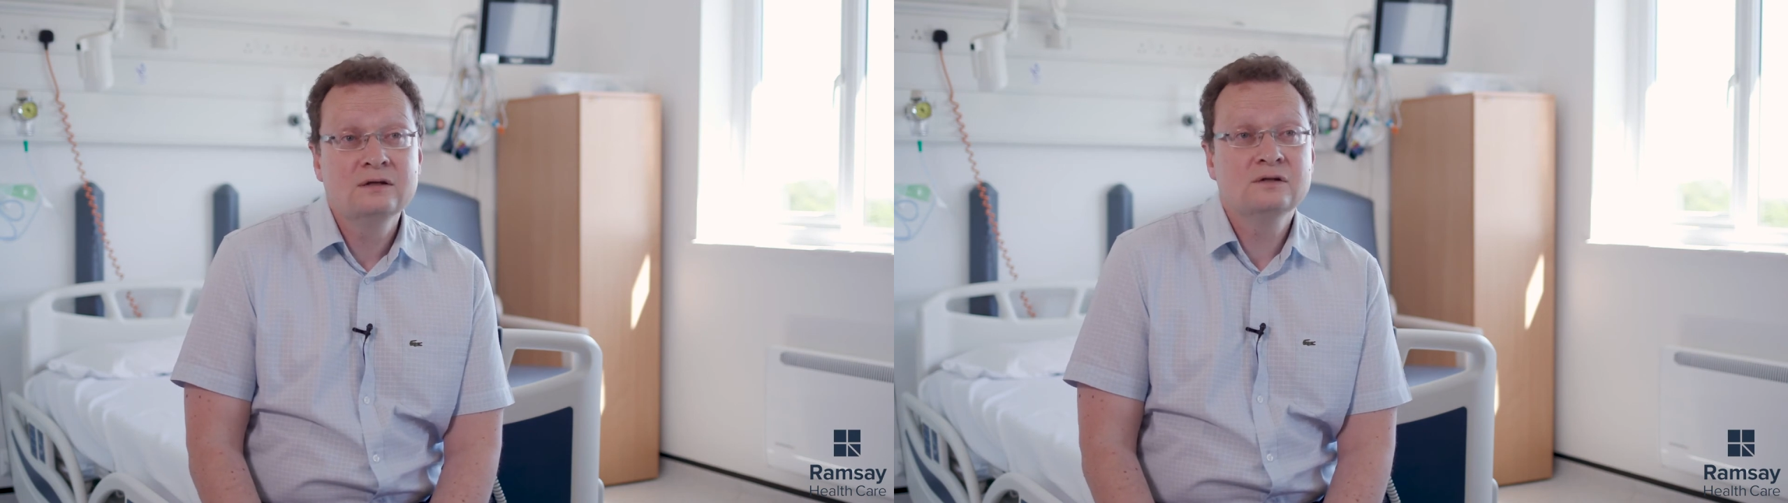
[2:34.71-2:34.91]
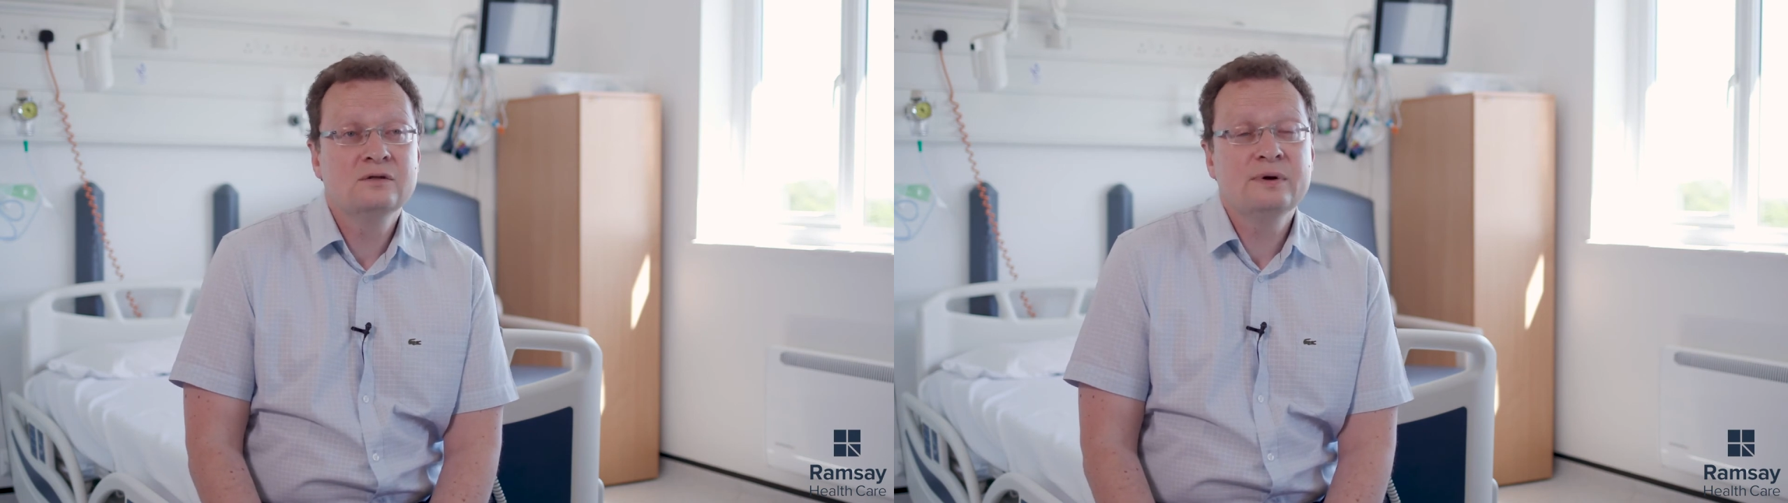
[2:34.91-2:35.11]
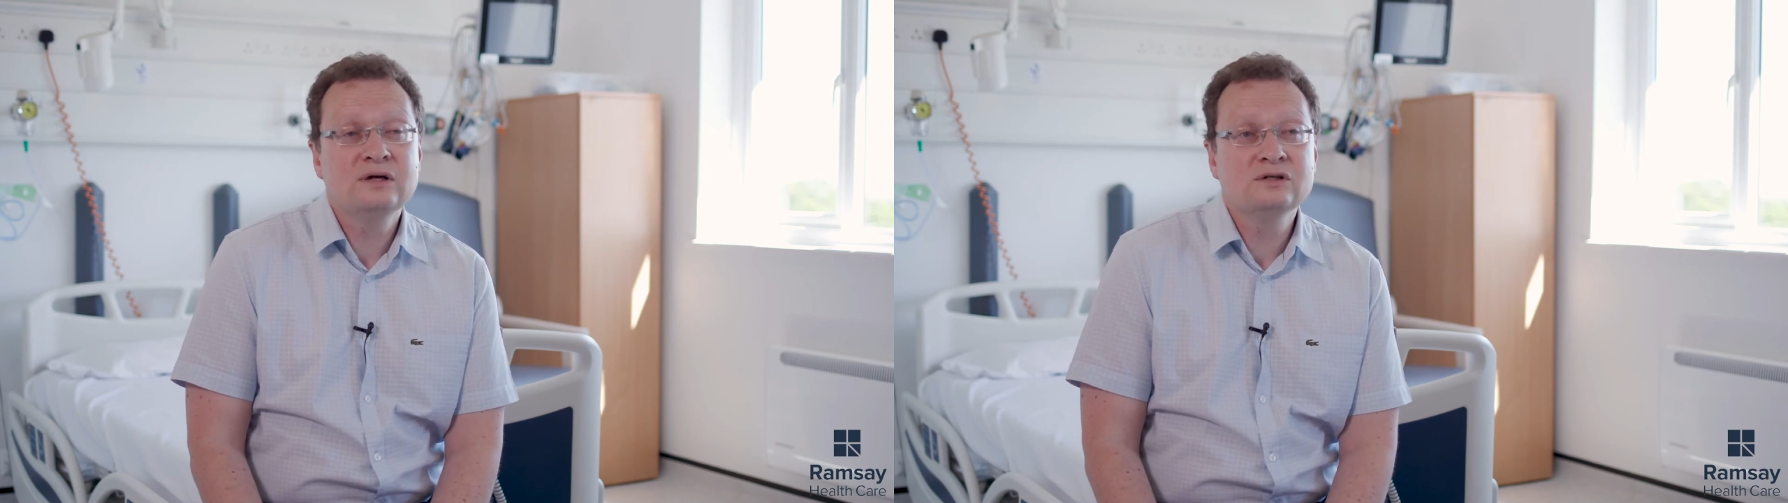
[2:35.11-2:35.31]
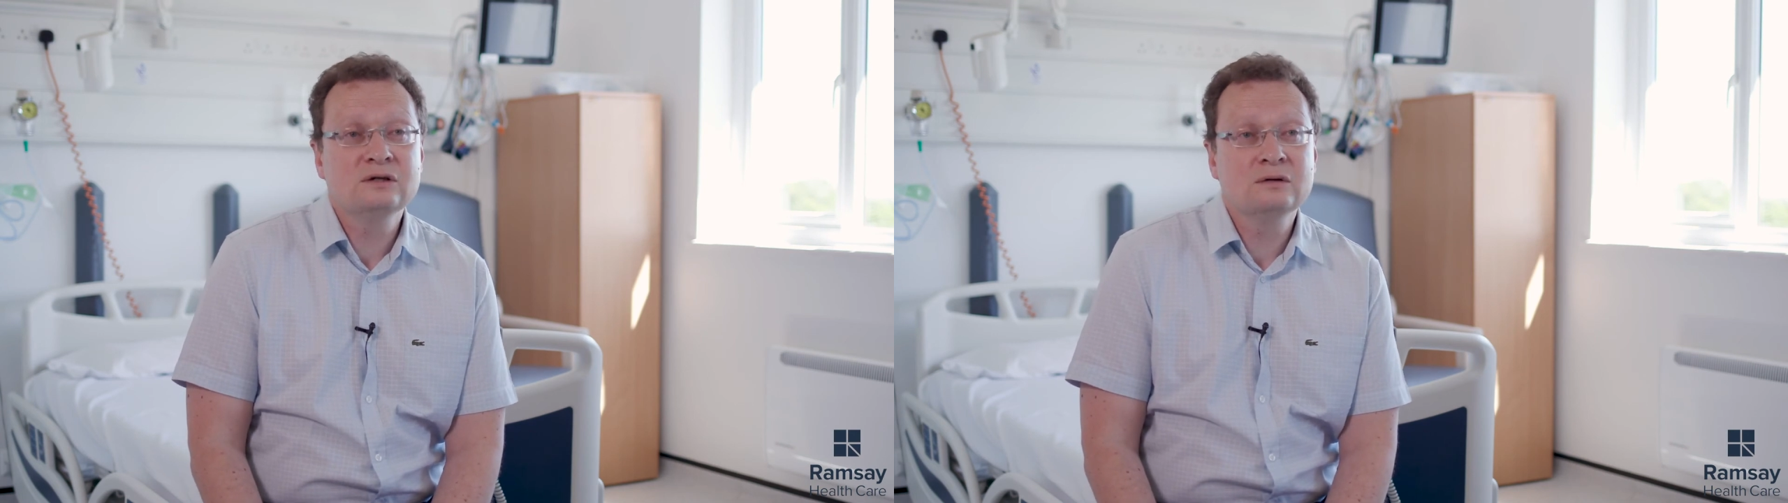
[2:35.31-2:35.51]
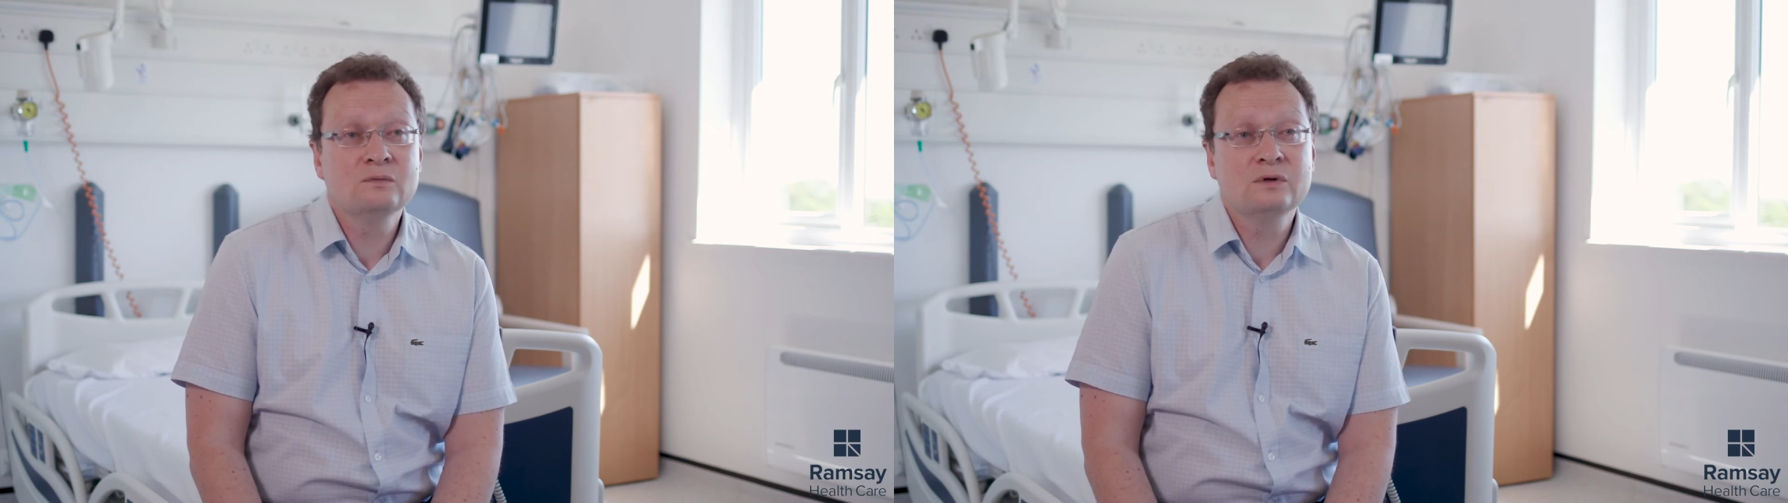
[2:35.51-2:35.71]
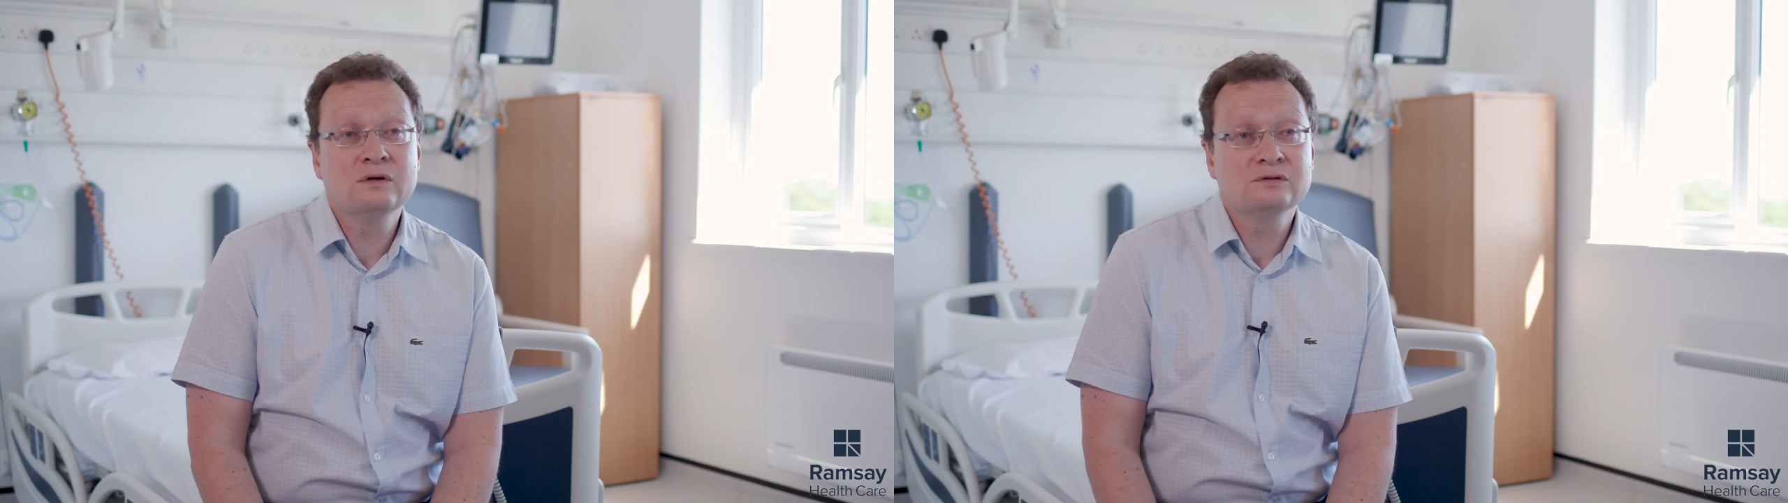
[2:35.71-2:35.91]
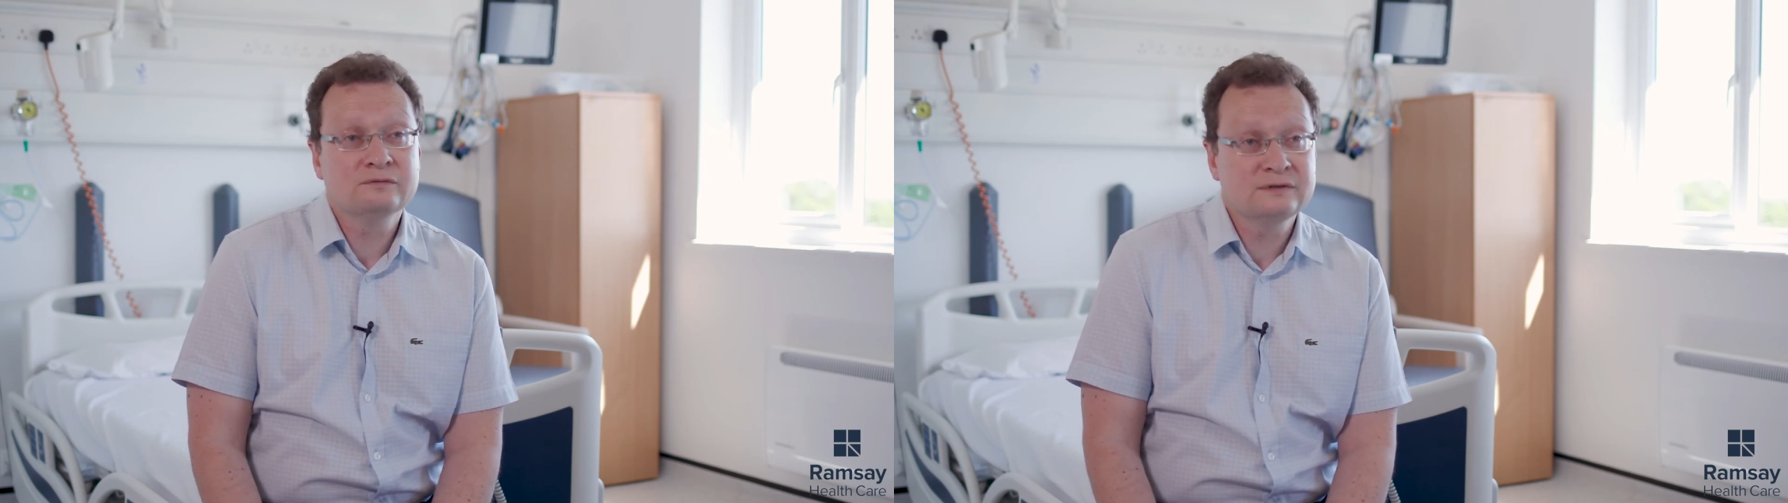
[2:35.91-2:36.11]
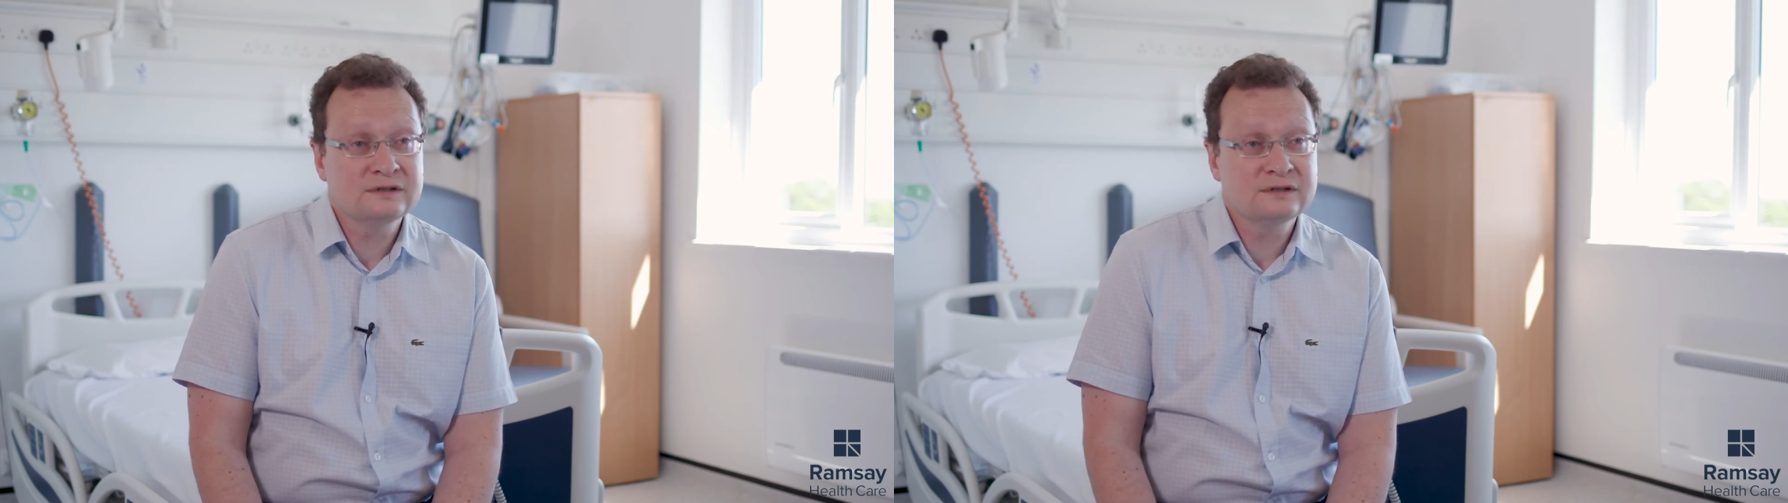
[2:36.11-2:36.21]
So the patient goes off